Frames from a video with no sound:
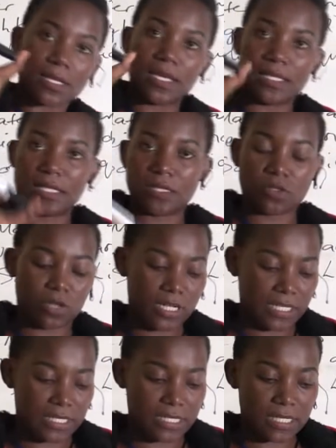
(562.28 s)
is a
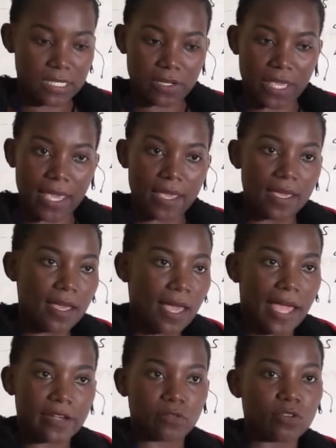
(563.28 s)
solid. Okay,
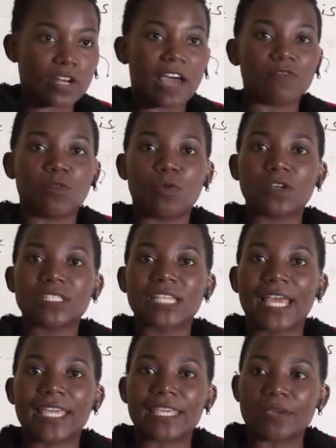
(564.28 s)
I do not have
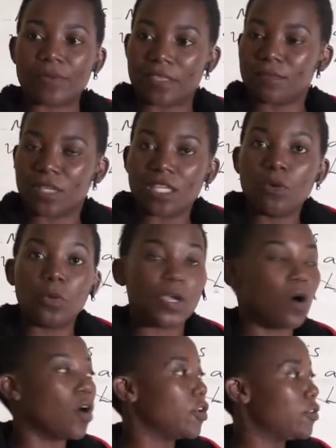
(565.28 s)
water here with me. We
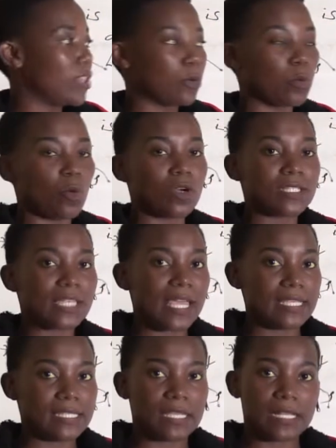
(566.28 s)
all know that water
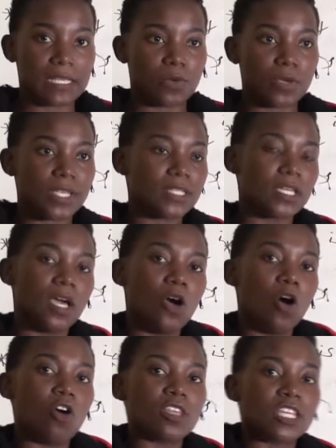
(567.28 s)
is a liquid.
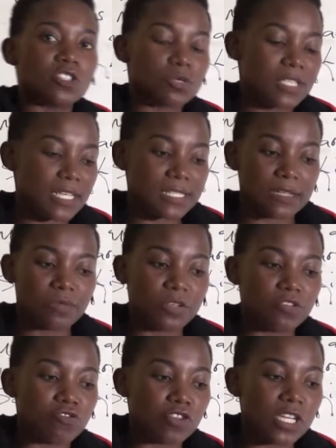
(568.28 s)
All the juices that we
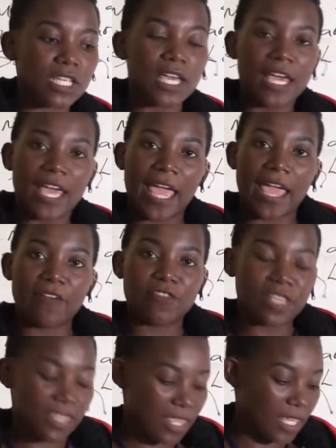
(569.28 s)
drink,
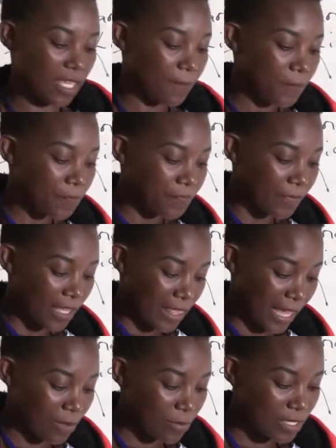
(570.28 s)
everything
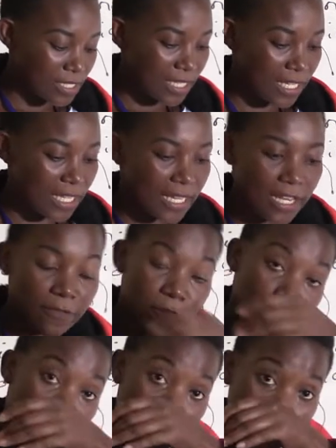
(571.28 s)
that we see in a
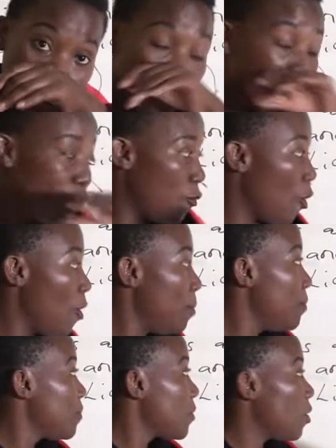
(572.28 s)
flowing form,
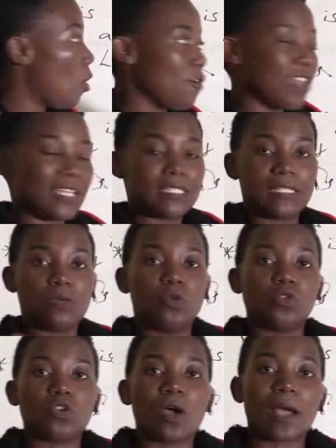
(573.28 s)
obviously
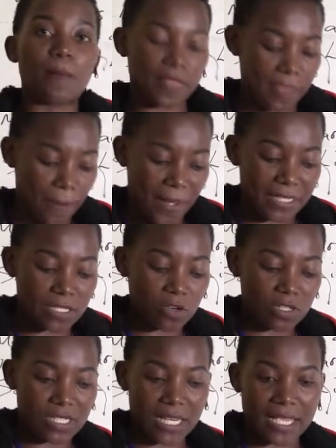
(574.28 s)
we'll talk about the
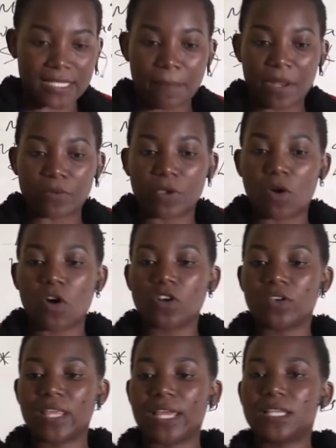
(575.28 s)
particles later, but we all
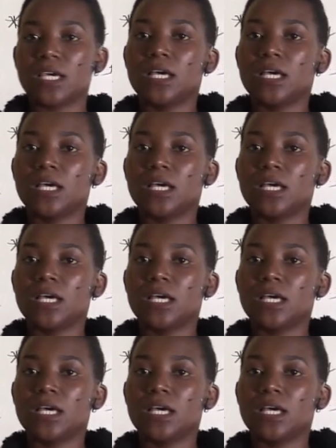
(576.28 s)
know that